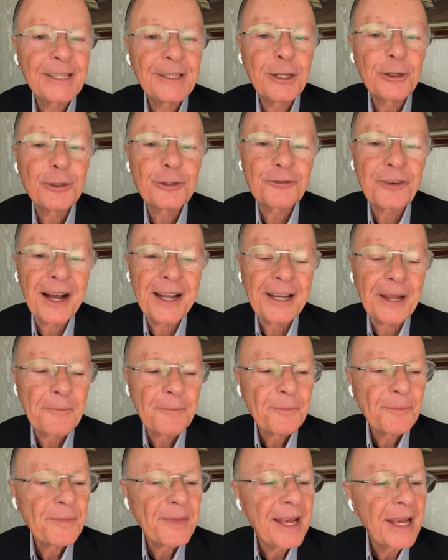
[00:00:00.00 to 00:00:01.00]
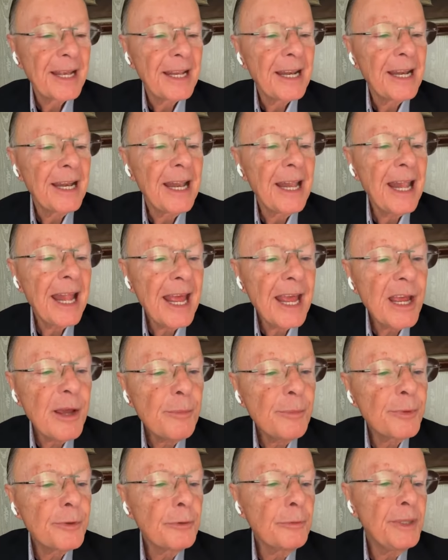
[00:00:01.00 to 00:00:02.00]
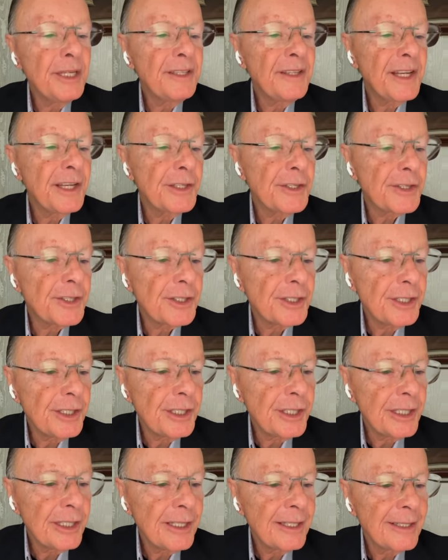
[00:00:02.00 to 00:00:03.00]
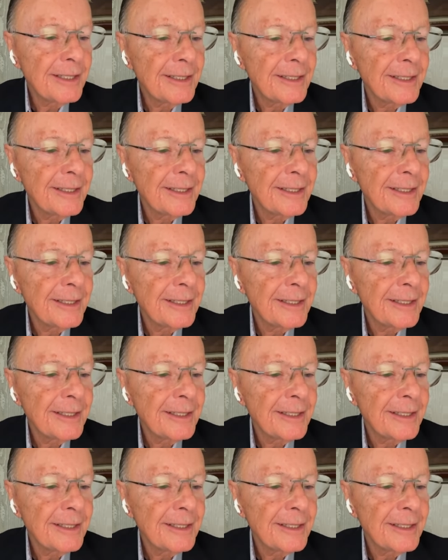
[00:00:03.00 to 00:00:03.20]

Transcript: And then he says, I remember you